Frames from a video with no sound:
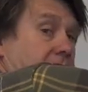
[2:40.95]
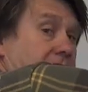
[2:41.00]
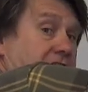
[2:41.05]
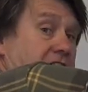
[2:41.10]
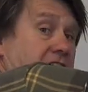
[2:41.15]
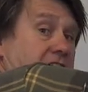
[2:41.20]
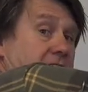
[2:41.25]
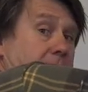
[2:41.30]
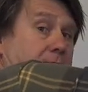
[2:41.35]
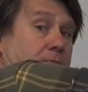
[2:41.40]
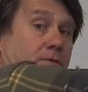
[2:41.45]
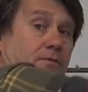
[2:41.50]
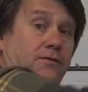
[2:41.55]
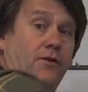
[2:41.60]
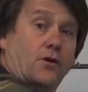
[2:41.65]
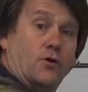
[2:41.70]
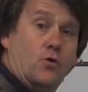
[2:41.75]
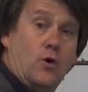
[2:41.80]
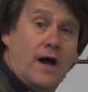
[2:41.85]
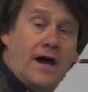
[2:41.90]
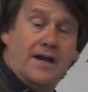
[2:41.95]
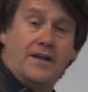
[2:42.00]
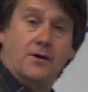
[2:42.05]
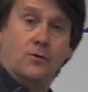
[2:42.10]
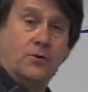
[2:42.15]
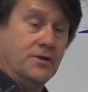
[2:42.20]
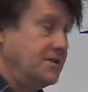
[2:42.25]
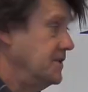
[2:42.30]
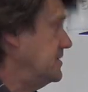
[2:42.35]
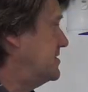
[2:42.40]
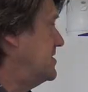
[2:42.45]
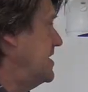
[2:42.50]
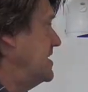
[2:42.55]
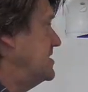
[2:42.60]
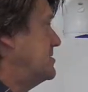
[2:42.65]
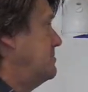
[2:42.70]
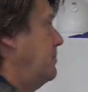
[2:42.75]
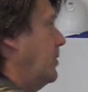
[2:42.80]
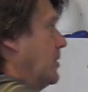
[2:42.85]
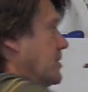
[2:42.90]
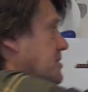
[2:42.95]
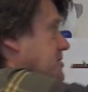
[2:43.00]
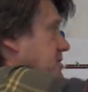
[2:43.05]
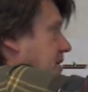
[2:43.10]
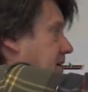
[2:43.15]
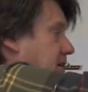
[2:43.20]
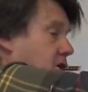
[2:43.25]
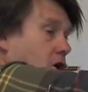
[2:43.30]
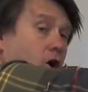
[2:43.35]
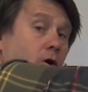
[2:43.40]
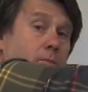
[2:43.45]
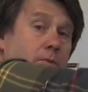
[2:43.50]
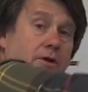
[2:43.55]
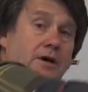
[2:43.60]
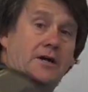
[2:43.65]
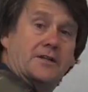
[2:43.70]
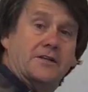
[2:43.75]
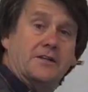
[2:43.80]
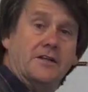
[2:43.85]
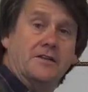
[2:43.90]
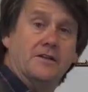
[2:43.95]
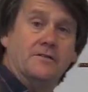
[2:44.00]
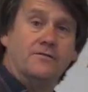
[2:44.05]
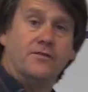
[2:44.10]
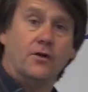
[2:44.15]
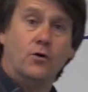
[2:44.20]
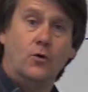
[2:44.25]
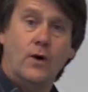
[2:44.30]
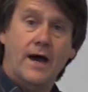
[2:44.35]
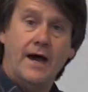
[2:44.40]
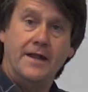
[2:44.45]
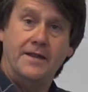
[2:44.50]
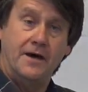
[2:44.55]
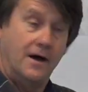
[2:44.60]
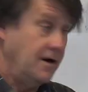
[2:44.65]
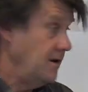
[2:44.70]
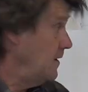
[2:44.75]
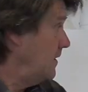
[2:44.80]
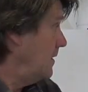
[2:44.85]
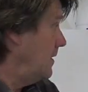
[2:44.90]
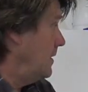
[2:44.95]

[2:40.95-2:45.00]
deep flue header with the test points incorporated in the flue header.